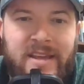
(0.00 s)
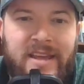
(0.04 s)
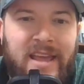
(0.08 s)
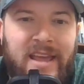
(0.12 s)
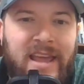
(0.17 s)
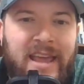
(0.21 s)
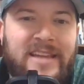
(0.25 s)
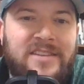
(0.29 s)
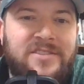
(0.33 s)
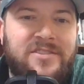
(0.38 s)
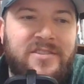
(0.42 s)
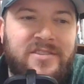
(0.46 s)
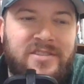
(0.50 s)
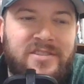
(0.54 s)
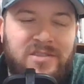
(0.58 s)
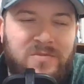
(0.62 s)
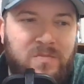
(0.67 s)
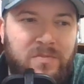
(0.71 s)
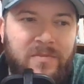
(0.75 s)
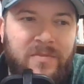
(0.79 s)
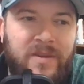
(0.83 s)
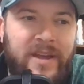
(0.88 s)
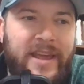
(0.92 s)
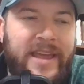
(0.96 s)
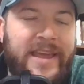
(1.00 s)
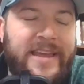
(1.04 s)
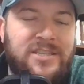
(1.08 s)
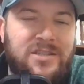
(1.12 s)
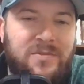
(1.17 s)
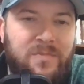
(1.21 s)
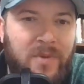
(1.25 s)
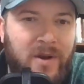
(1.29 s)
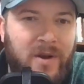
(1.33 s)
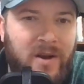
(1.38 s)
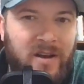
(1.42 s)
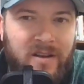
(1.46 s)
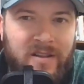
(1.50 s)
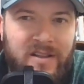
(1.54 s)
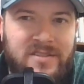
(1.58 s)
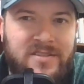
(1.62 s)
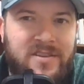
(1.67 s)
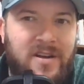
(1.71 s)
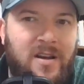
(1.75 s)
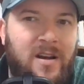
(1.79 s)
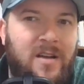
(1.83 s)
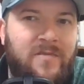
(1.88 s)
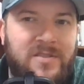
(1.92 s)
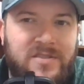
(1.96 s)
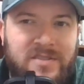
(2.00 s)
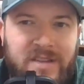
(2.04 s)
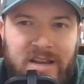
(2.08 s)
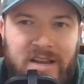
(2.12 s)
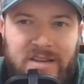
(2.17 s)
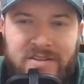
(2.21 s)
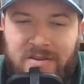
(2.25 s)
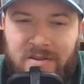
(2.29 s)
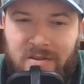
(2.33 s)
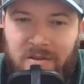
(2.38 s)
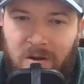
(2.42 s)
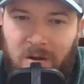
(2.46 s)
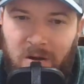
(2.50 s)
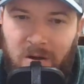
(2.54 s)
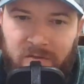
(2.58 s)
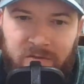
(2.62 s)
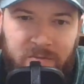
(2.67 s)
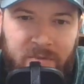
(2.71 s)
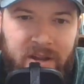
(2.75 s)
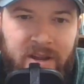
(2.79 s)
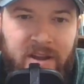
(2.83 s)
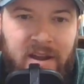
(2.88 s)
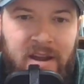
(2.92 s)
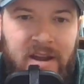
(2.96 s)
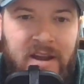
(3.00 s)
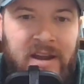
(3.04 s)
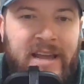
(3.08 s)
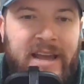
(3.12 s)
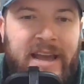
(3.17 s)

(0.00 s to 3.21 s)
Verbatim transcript: He spurred this conversation along for me.